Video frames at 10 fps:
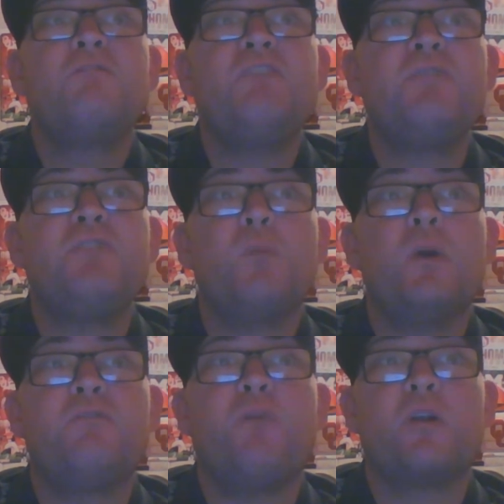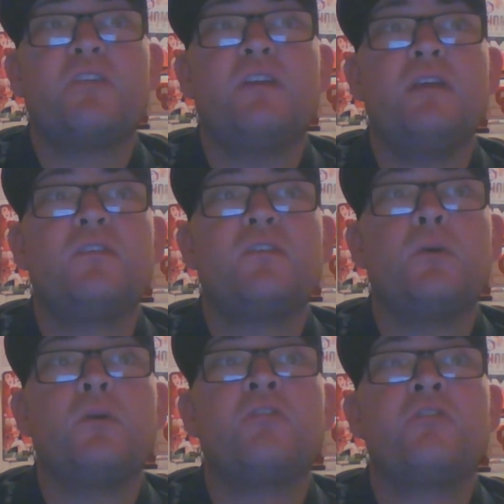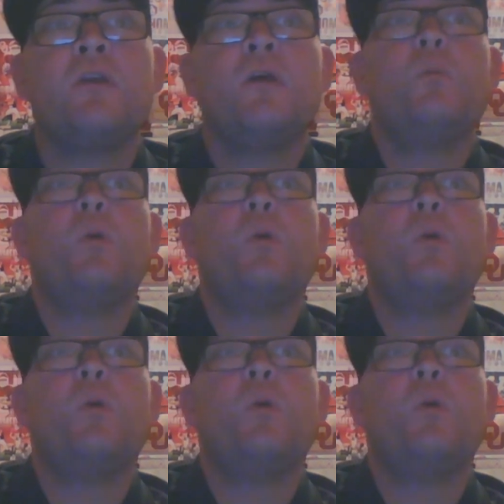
51-14 Sooners